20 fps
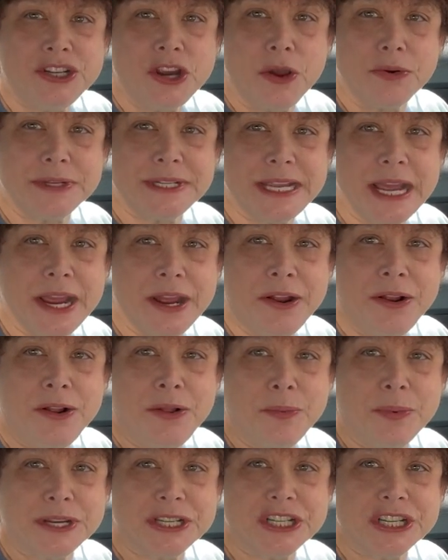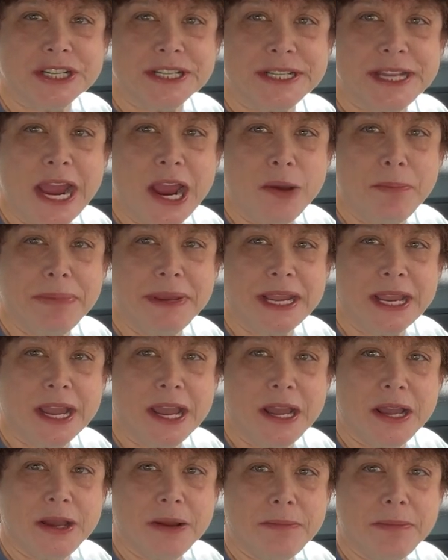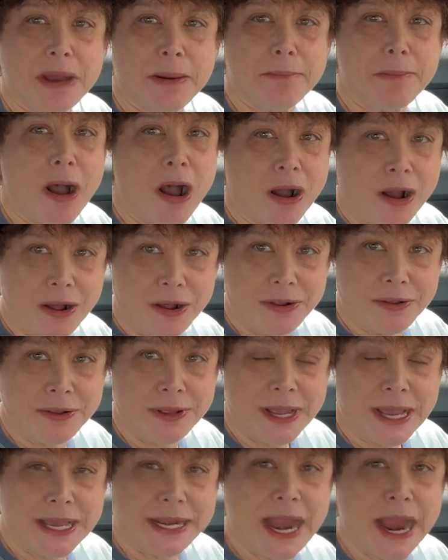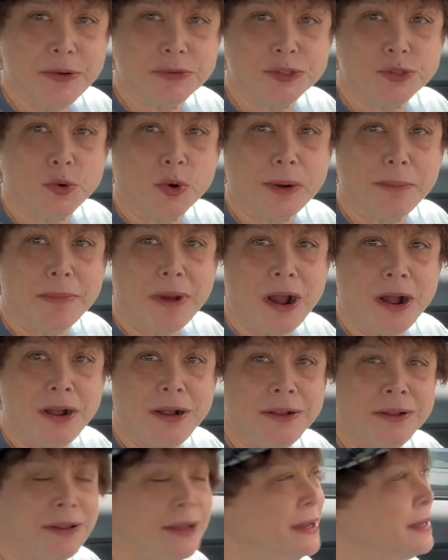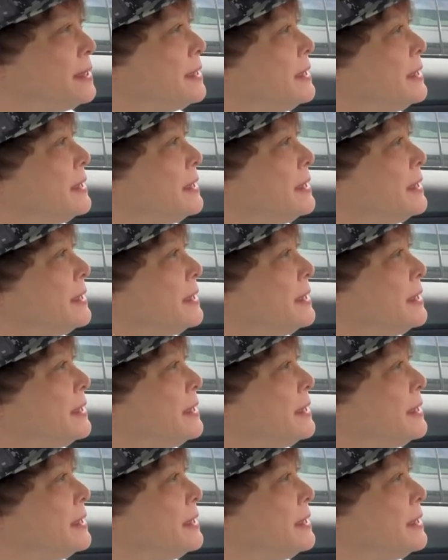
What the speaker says: Hotel, which has now become a mall, an outdoor mall.